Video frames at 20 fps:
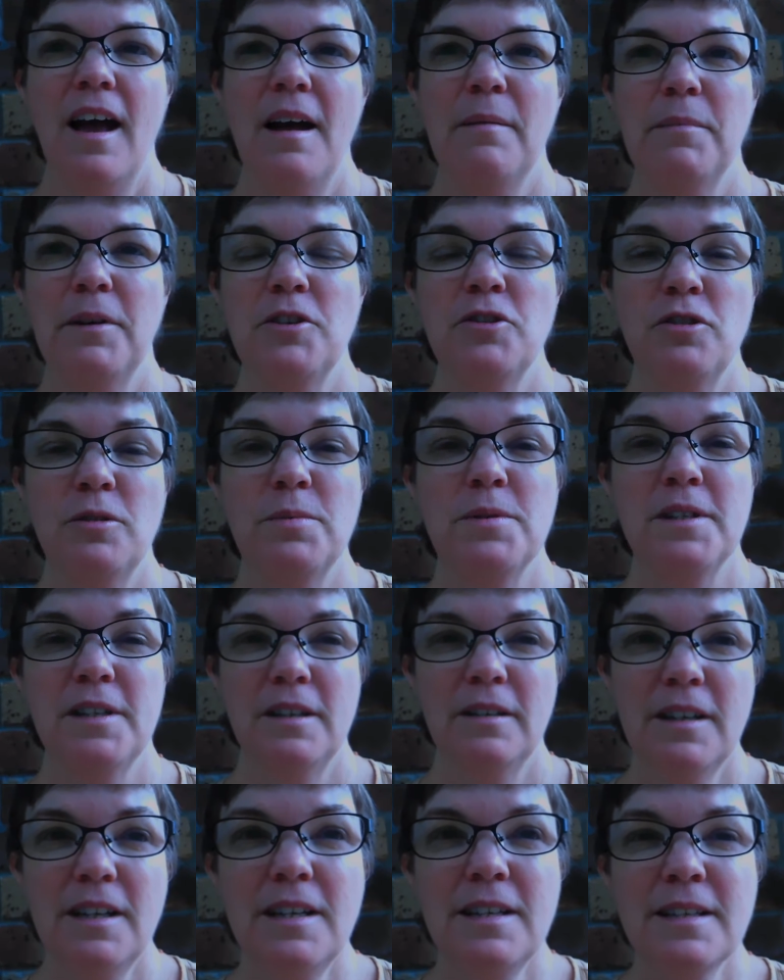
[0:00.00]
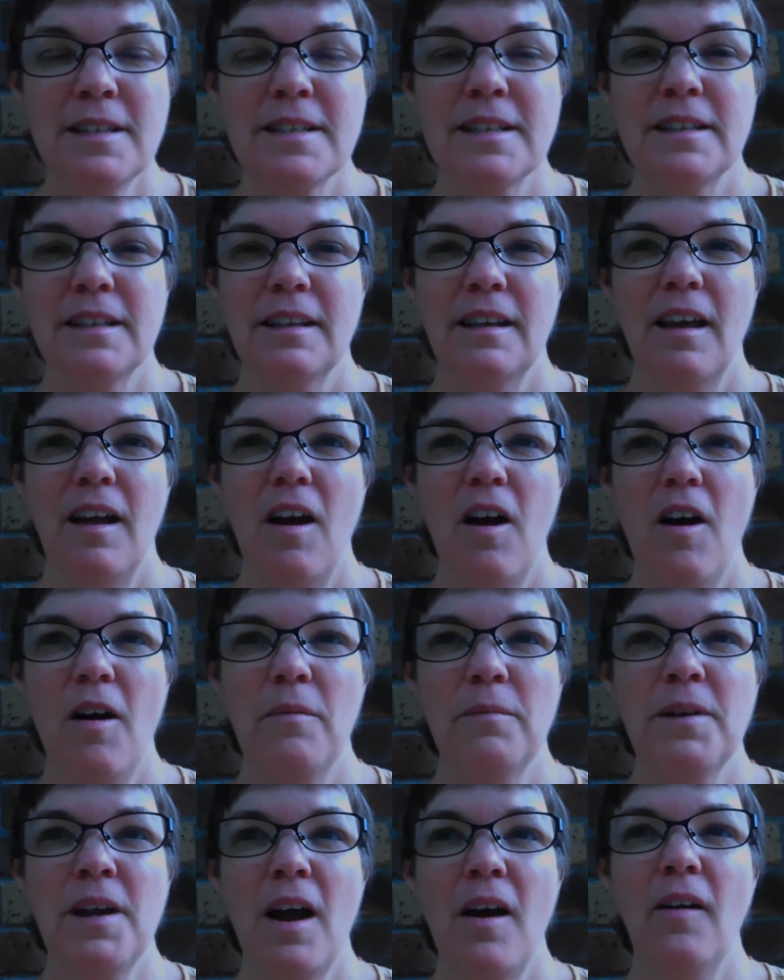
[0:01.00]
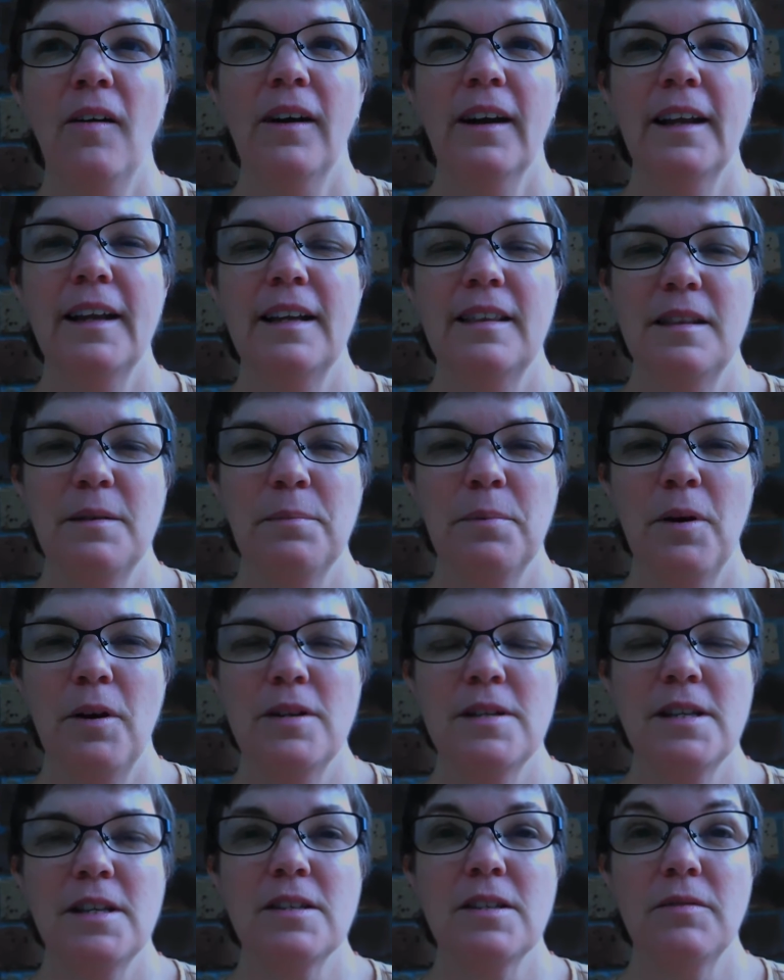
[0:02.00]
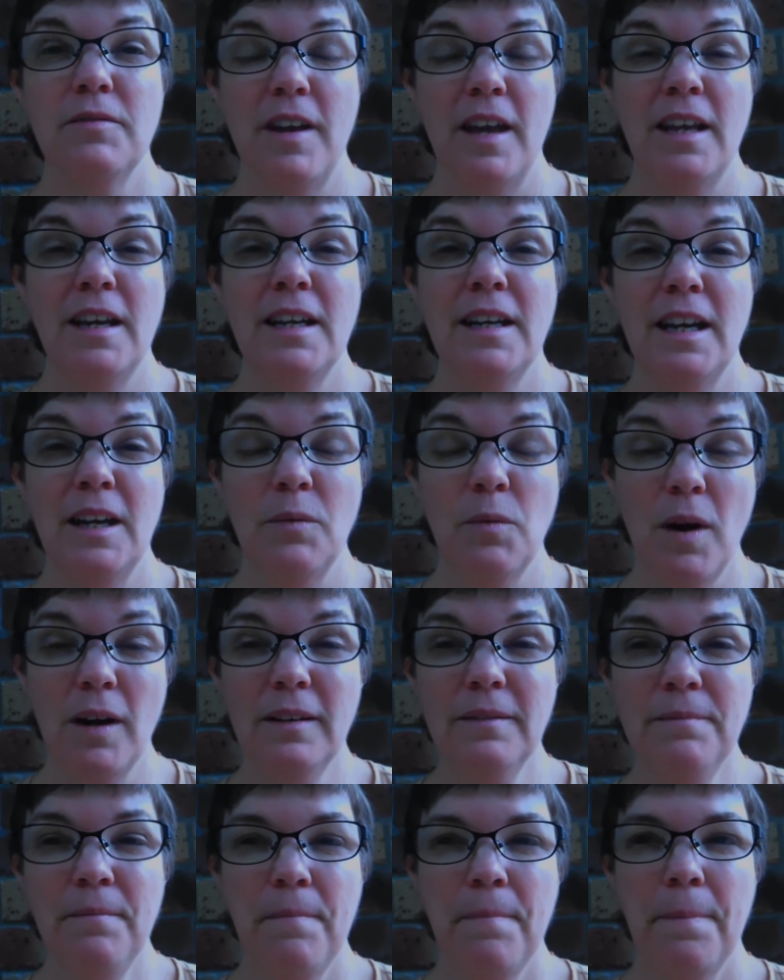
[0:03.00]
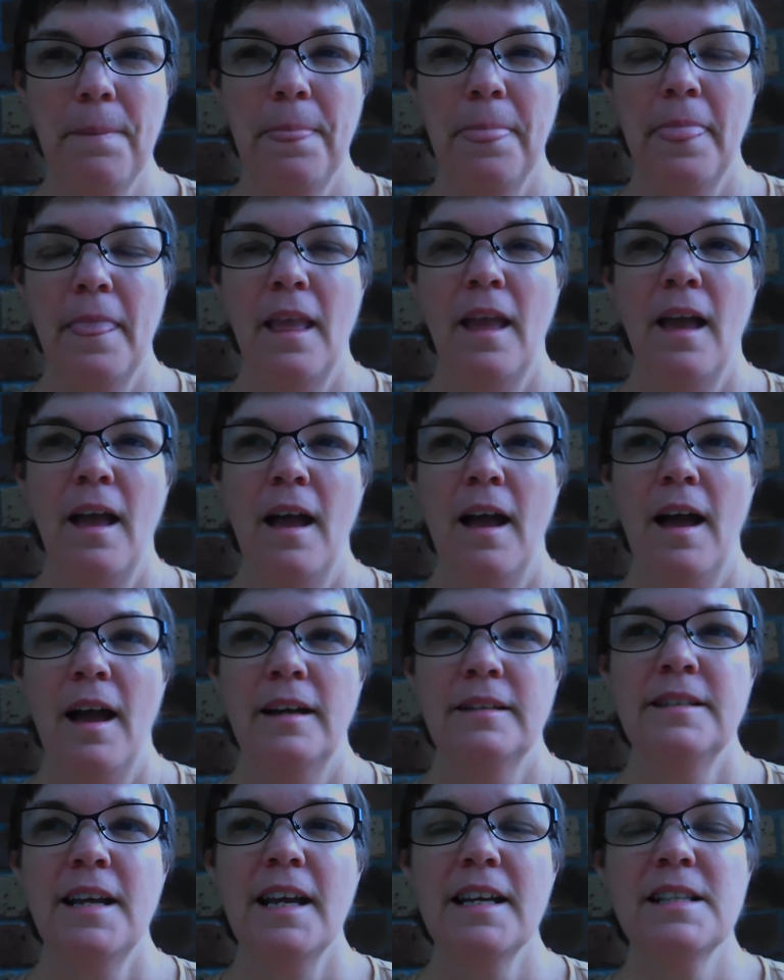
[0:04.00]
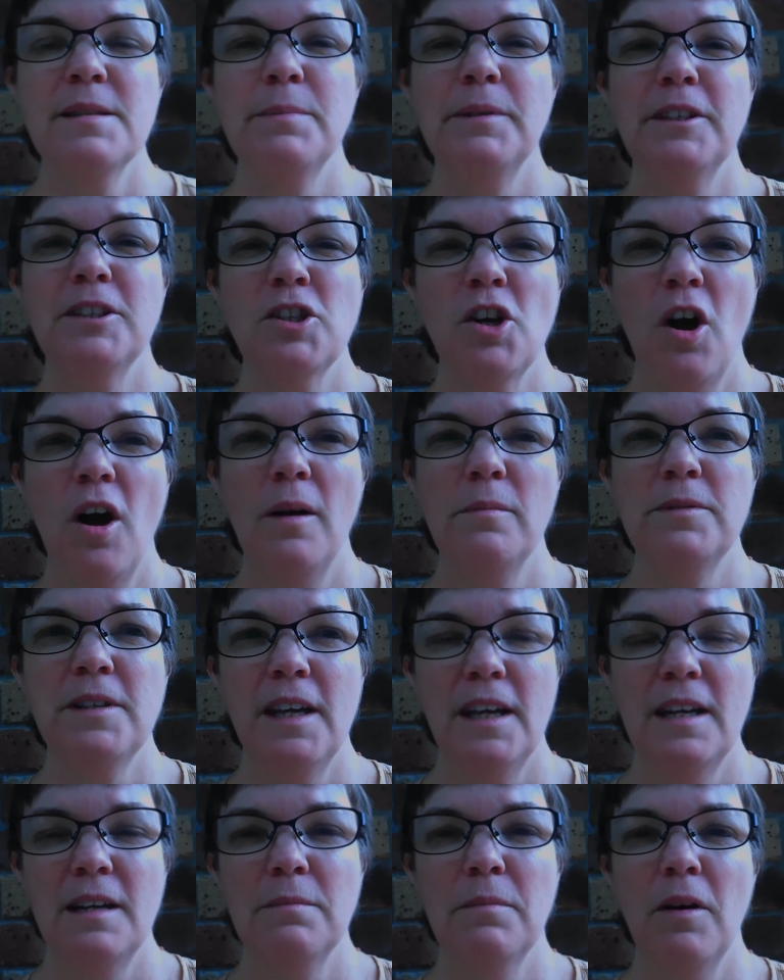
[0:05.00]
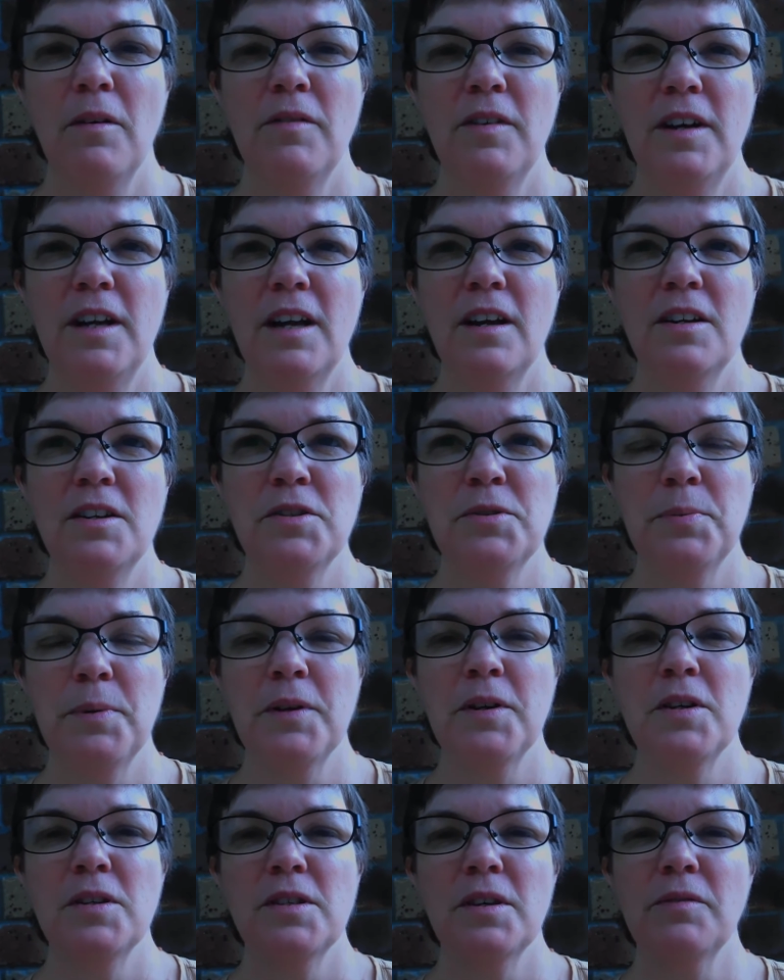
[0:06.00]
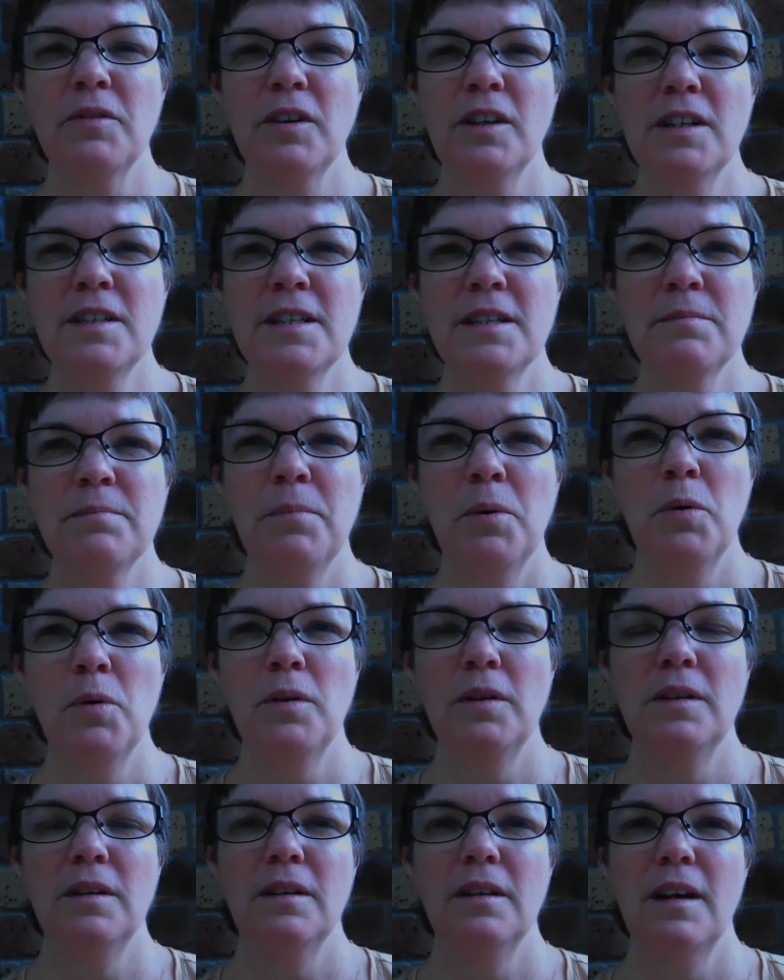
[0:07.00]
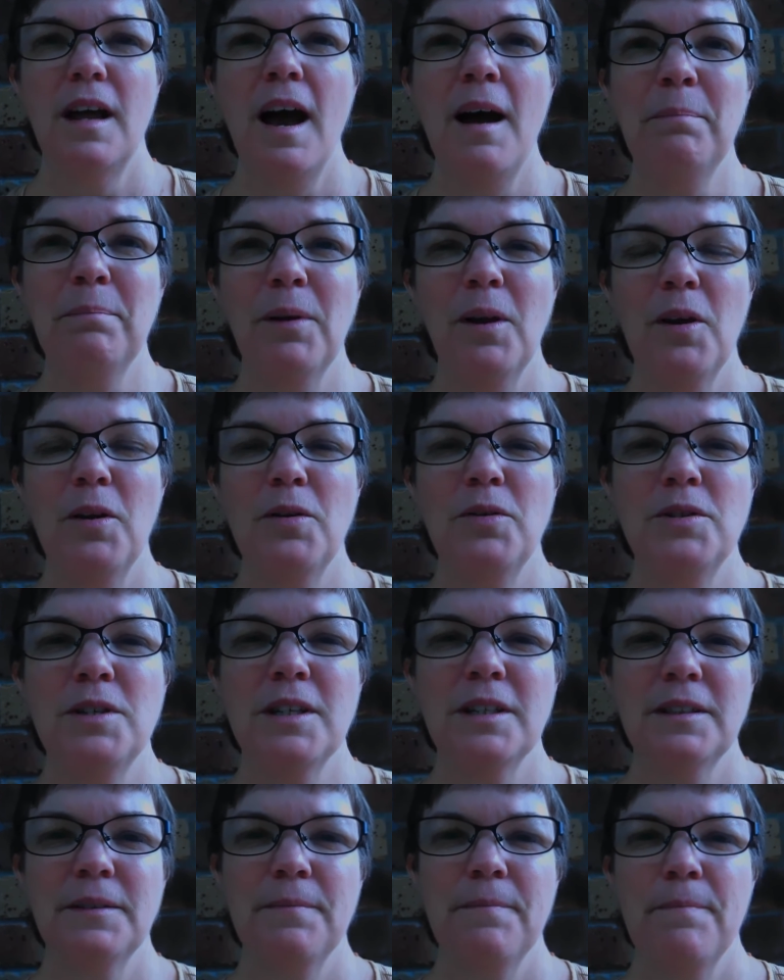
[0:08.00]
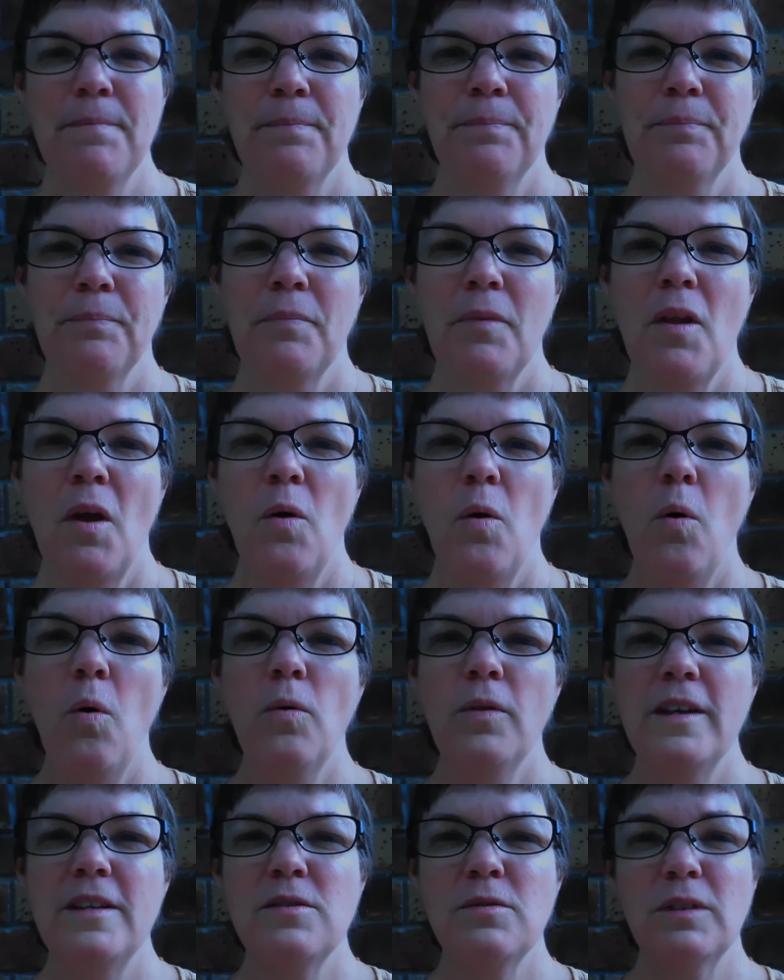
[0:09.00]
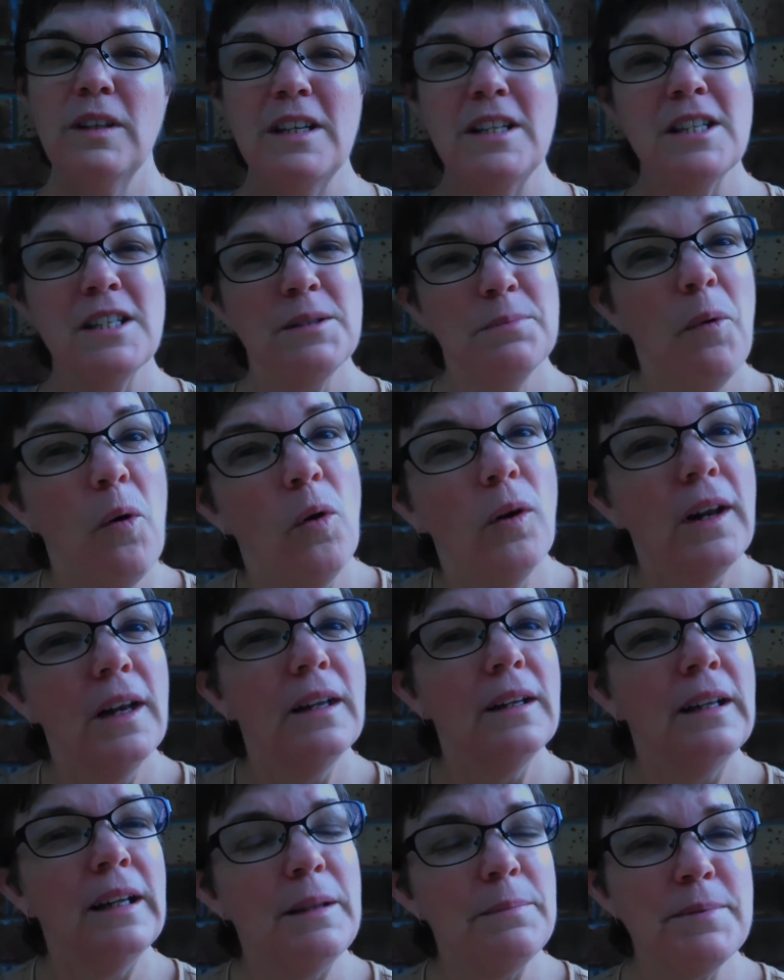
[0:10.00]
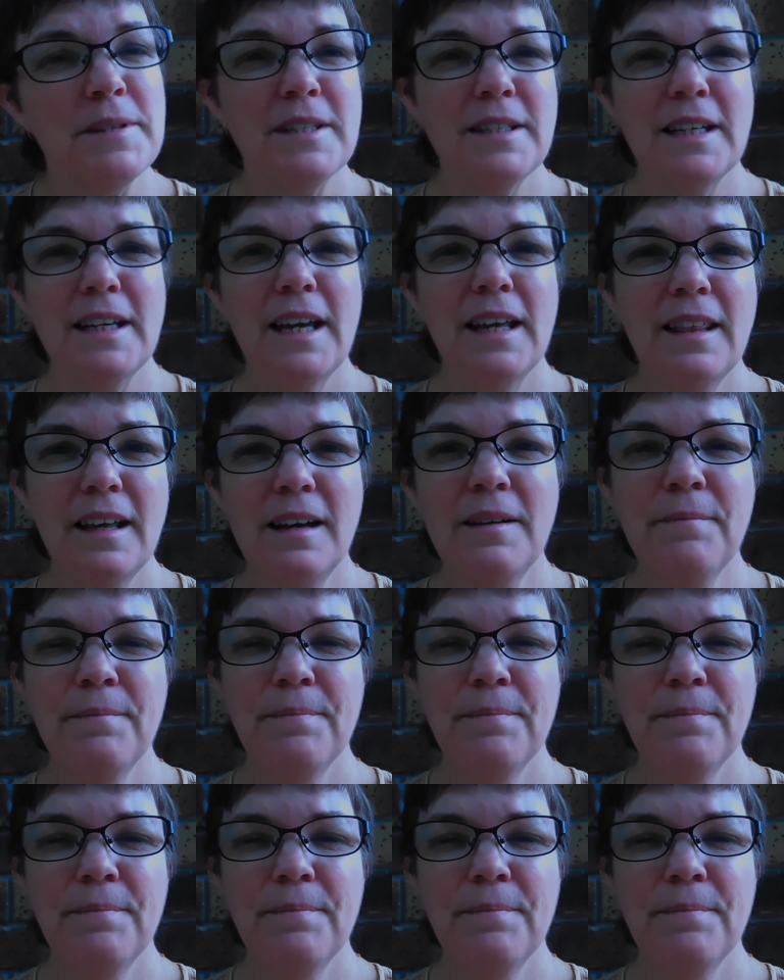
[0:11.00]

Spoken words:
my trip series. I'm currently in the process of editing one. It takes a bit of time to edit my videos because I've got to upload all these really small little clips together,